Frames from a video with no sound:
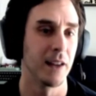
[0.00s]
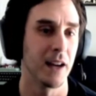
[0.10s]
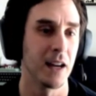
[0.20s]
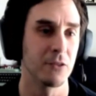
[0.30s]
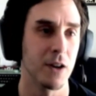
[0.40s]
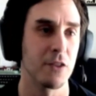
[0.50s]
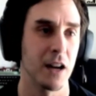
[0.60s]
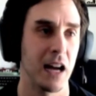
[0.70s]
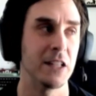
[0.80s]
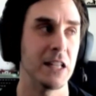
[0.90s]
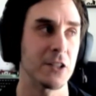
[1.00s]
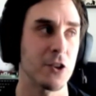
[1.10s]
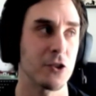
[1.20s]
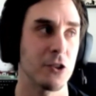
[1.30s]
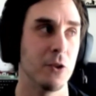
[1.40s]
I'd rather have a
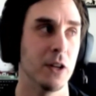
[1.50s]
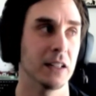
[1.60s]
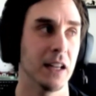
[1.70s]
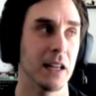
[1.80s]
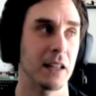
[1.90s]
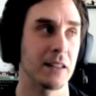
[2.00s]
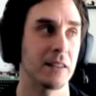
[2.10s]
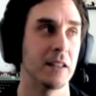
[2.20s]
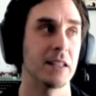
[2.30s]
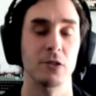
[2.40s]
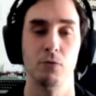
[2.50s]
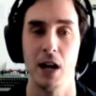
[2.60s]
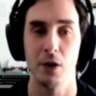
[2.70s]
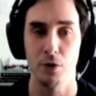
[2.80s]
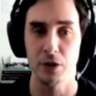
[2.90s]
discussion going like, this is
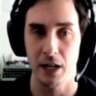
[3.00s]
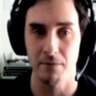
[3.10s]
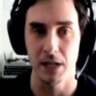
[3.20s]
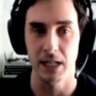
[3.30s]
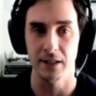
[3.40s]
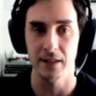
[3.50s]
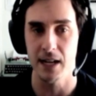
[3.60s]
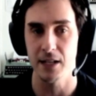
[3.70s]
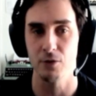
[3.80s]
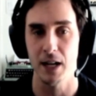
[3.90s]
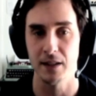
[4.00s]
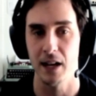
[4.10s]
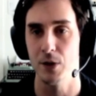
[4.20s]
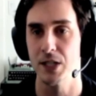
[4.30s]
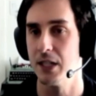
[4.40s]
why we're not meeting the nines right
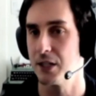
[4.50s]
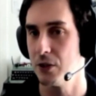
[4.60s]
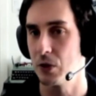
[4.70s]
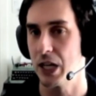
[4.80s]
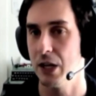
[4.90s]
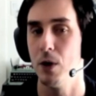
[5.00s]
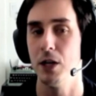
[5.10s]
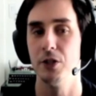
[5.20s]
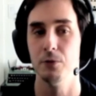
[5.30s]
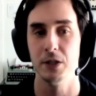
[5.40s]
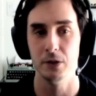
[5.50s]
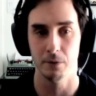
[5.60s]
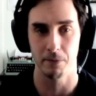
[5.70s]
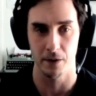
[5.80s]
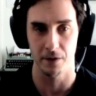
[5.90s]
now. Is this okay? What do we
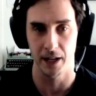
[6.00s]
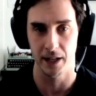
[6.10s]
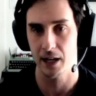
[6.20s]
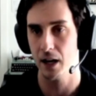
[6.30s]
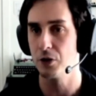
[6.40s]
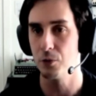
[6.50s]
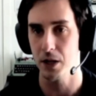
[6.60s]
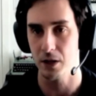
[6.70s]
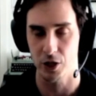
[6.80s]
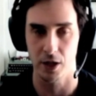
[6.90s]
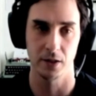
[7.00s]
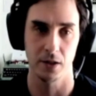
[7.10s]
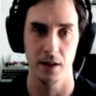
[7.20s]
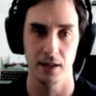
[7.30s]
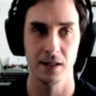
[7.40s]
do about that? How do we
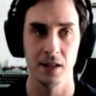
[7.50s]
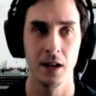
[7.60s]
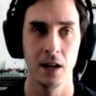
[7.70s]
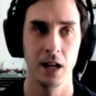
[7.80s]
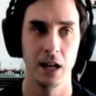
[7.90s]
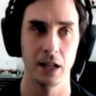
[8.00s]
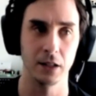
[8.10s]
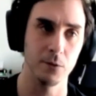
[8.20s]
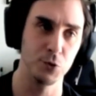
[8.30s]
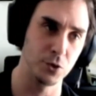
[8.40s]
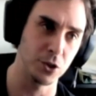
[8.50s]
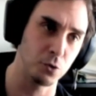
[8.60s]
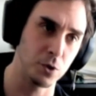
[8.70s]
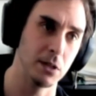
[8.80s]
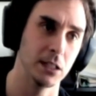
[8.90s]
adjust to this and come to an
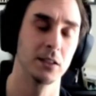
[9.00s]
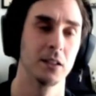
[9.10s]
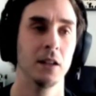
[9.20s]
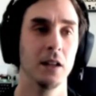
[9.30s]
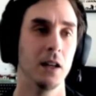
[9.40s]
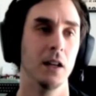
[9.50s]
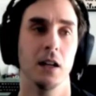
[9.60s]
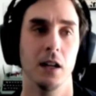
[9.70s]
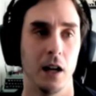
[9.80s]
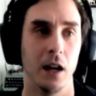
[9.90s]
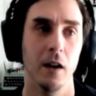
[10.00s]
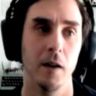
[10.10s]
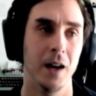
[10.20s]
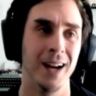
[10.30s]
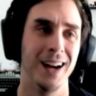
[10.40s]
agreement?
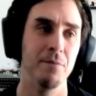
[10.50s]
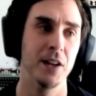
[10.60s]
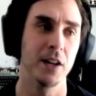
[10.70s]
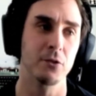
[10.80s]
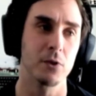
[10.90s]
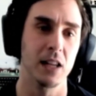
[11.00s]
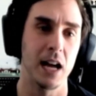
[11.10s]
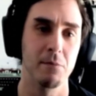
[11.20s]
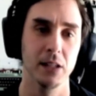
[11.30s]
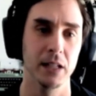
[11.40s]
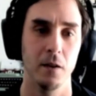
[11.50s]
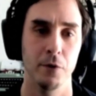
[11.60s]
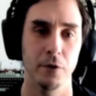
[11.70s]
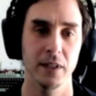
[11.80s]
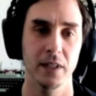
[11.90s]
I'm not the reliability
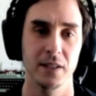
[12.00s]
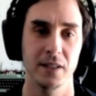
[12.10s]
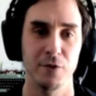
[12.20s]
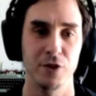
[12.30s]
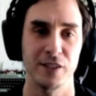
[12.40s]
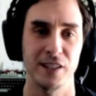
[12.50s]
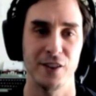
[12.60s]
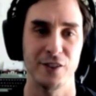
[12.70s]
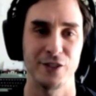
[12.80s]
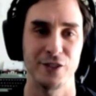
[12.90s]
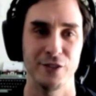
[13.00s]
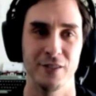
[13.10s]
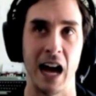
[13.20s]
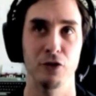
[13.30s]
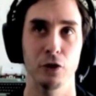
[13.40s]
police. I'm just there
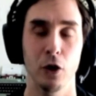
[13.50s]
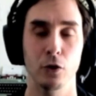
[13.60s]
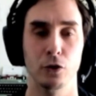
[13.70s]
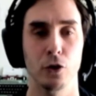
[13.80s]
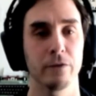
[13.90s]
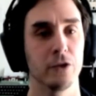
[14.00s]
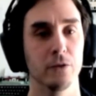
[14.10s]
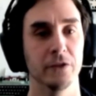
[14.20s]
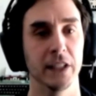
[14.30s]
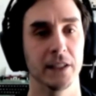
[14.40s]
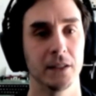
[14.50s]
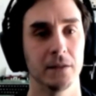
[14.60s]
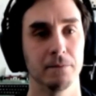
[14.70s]
to have the long-term view of it.